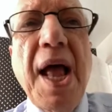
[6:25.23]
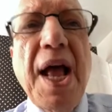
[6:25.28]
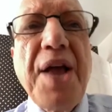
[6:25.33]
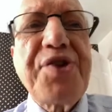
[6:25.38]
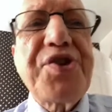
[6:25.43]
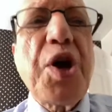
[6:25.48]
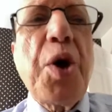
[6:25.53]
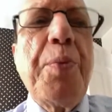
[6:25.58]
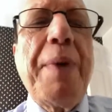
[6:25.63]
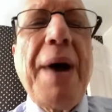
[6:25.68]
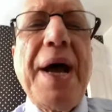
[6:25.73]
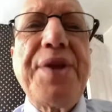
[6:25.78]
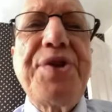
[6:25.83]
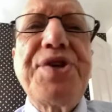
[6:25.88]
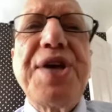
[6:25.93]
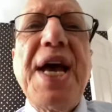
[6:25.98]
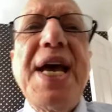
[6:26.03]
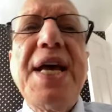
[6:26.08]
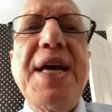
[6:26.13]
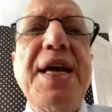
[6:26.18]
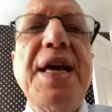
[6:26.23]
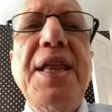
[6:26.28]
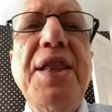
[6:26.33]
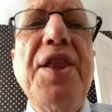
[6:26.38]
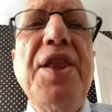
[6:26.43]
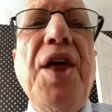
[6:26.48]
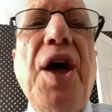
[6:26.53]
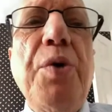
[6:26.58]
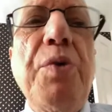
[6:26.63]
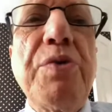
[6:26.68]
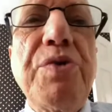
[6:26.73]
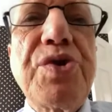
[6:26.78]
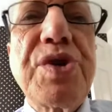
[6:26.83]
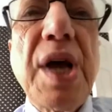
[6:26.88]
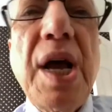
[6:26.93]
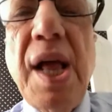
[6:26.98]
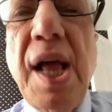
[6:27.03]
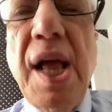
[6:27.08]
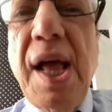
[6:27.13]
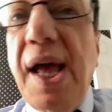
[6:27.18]
So by taking those,
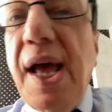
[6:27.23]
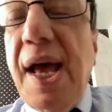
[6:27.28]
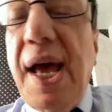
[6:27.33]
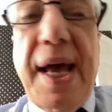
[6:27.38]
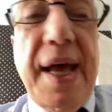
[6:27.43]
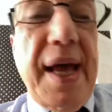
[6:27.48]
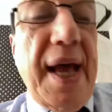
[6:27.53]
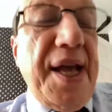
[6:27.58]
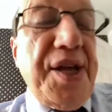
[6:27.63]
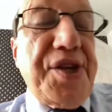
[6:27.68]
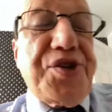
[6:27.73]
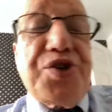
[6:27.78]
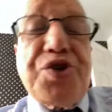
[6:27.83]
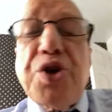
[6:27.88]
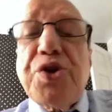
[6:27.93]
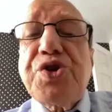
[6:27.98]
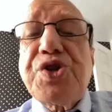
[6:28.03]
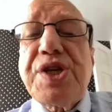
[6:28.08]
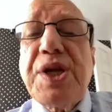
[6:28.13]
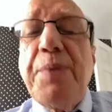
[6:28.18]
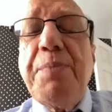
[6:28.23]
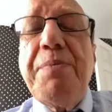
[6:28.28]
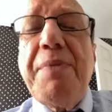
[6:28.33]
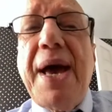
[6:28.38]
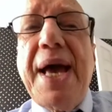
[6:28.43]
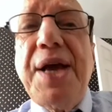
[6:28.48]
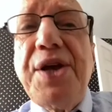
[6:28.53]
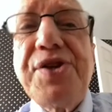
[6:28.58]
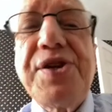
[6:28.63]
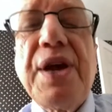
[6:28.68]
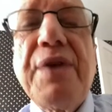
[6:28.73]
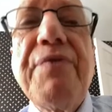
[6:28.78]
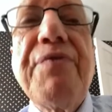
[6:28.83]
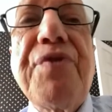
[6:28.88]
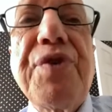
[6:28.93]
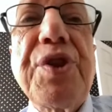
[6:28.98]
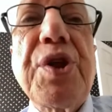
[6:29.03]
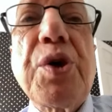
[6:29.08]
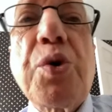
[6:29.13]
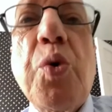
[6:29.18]
it's just amazing
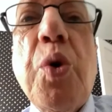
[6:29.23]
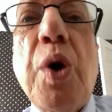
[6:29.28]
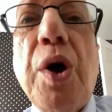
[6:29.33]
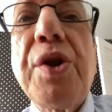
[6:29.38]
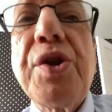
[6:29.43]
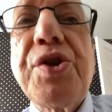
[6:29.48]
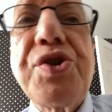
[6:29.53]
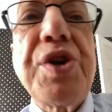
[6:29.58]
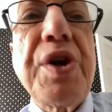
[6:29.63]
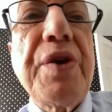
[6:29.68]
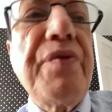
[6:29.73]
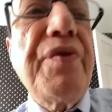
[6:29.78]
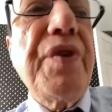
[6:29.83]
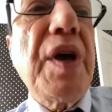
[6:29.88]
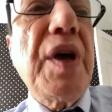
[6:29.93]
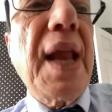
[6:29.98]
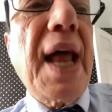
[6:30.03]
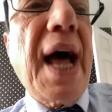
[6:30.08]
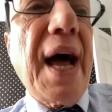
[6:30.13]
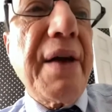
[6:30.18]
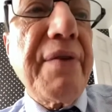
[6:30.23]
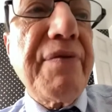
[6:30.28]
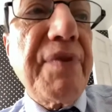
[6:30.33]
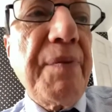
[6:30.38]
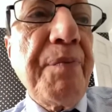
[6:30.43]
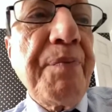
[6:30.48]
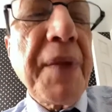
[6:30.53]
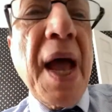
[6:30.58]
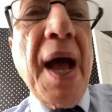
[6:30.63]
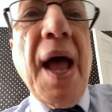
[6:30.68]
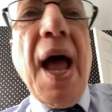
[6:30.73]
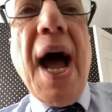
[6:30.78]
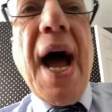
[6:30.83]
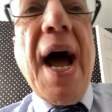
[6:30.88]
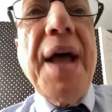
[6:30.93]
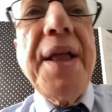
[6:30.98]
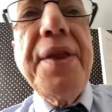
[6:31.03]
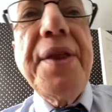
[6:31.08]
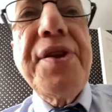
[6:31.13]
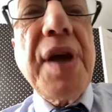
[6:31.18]
for the quality of your life.
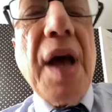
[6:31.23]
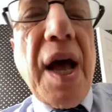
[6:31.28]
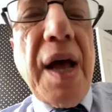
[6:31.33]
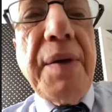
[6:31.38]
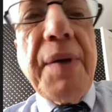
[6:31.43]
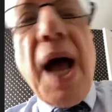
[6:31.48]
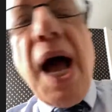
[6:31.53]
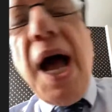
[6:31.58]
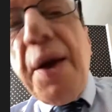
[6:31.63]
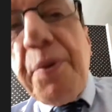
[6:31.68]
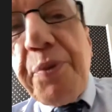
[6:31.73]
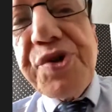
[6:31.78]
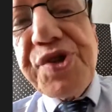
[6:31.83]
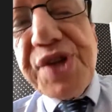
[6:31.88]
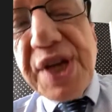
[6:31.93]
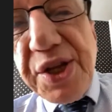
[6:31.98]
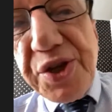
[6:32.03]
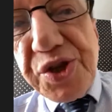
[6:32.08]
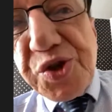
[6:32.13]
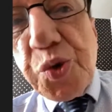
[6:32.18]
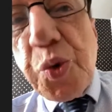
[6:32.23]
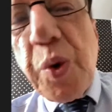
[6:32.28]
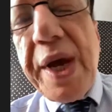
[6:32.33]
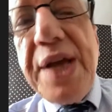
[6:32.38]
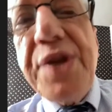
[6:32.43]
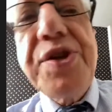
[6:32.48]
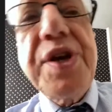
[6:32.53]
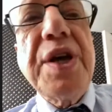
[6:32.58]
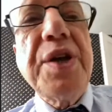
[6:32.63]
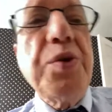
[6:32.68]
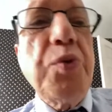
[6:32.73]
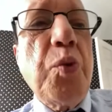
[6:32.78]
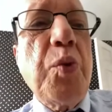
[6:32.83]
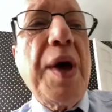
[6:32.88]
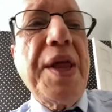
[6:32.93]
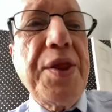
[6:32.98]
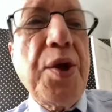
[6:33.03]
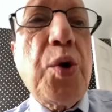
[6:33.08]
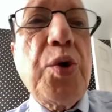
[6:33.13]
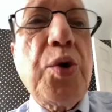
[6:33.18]
And I was in Sweden
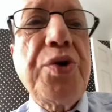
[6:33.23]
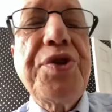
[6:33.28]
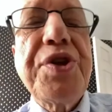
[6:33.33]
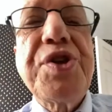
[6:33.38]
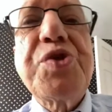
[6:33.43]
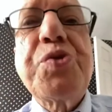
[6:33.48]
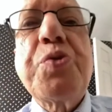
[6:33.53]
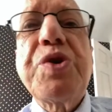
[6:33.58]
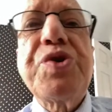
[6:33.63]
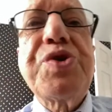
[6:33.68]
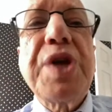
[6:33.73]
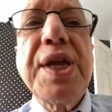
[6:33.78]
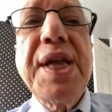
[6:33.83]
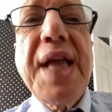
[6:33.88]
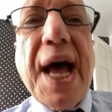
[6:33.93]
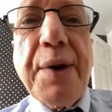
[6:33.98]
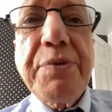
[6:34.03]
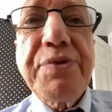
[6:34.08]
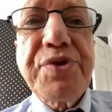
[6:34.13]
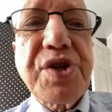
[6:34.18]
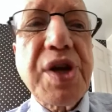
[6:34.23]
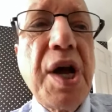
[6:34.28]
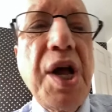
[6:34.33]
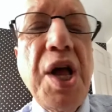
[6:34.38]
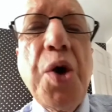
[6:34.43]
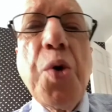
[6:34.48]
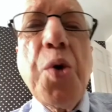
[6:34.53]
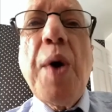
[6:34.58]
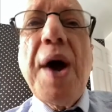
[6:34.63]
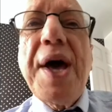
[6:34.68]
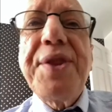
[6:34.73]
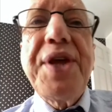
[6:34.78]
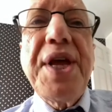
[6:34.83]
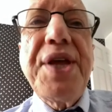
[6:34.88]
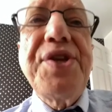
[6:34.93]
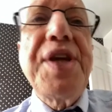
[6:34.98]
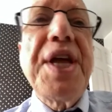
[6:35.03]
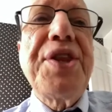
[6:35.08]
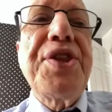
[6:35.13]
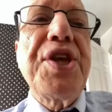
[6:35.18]
when all this was announced, where they
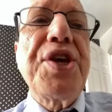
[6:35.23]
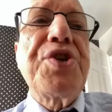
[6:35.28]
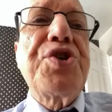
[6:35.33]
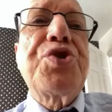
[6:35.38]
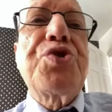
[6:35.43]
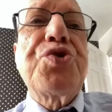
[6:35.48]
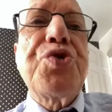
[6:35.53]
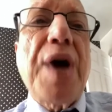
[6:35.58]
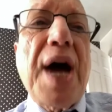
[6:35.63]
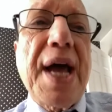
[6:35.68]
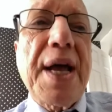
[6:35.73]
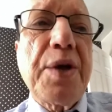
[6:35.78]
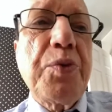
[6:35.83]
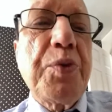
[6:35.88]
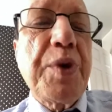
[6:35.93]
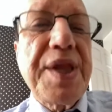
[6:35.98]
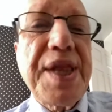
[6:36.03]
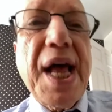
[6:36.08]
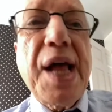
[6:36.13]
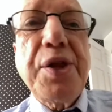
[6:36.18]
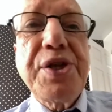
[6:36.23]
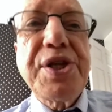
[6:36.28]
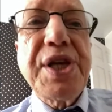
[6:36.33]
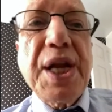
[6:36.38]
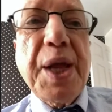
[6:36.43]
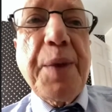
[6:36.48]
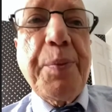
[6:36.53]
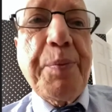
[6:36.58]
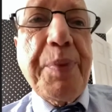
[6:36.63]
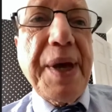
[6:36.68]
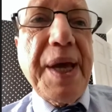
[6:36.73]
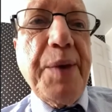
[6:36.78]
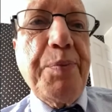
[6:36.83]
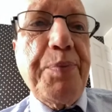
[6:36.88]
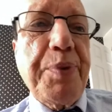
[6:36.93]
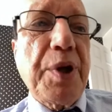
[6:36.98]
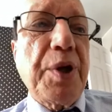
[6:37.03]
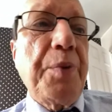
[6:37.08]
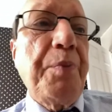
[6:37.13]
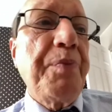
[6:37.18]
did this trial with elderly
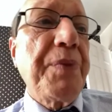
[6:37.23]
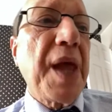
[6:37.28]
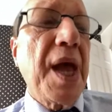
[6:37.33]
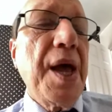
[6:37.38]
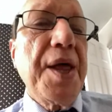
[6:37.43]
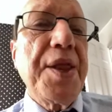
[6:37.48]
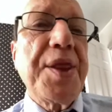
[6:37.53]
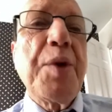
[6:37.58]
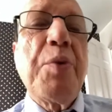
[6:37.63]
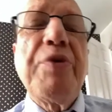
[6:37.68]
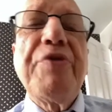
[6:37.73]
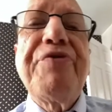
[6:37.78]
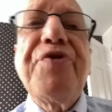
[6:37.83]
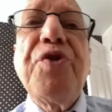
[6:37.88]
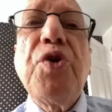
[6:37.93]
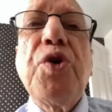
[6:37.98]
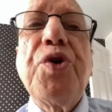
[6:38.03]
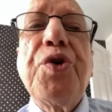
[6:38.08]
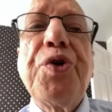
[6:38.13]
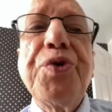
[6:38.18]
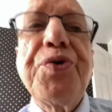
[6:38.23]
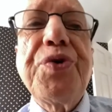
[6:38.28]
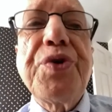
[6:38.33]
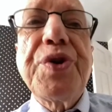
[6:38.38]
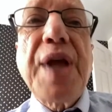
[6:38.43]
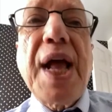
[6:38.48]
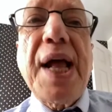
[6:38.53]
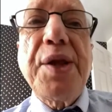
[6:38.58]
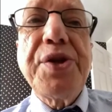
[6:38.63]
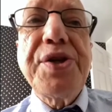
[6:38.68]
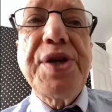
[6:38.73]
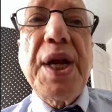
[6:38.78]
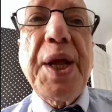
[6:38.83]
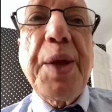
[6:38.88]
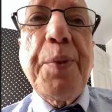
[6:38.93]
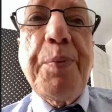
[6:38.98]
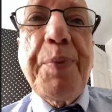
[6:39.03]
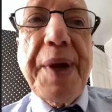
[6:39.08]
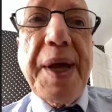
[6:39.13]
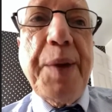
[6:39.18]
people. There were 400
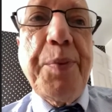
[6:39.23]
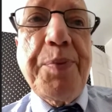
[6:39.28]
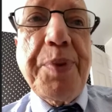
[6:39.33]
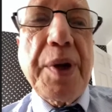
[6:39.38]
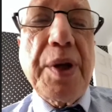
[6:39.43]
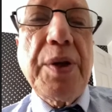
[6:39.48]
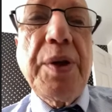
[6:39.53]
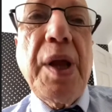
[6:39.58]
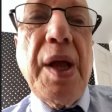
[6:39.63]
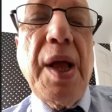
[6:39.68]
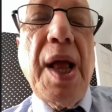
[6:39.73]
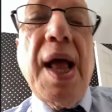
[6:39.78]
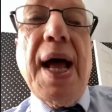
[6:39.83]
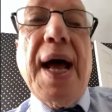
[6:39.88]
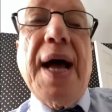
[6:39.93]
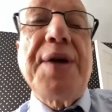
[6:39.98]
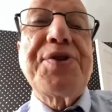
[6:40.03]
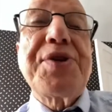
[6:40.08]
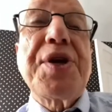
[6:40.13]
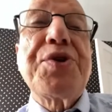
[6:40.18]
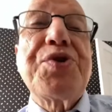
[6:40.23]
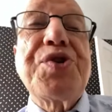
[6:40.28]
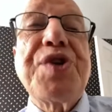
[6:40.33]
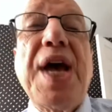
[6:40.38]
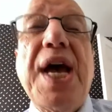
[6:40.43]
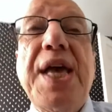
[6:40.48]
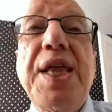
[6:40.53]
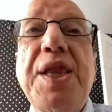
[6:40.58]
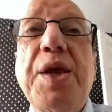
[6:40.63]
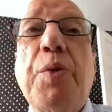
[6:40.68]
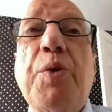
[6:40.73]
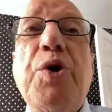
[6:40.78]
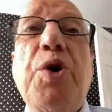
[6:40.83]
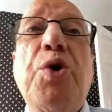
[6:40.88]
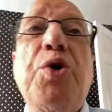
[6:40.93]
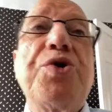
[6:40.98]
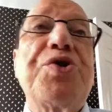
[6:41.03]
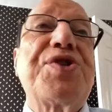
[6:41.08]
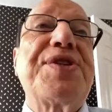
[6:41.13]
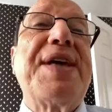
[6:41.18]
elderly people. As I say, they were
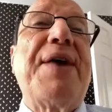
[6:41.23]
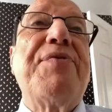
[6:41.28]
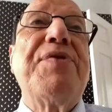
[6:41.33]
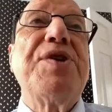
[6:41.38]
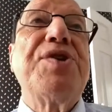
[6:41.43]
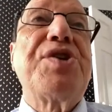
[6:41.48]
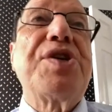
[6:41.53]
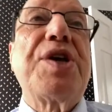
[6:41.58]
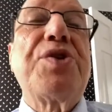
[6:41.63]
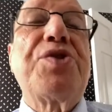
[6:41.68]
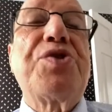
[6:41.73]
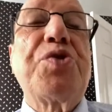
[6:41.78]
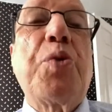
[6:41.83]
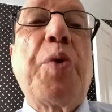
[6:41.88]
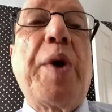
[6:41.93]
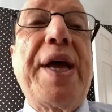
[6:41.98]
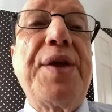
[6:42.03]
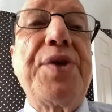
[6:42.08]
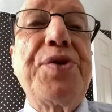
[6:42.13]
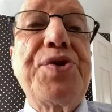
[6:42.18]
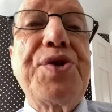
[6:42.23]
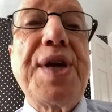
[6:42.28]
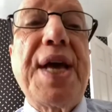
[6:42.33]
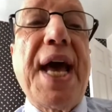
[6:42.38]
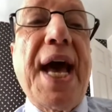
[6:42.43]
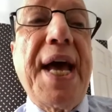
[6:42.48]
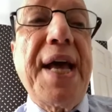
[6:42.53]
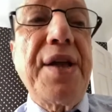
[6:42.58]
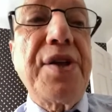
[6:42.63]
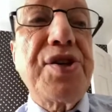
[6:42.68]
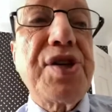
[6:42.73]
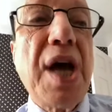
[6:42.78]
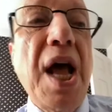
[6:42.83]
all 70 to 88.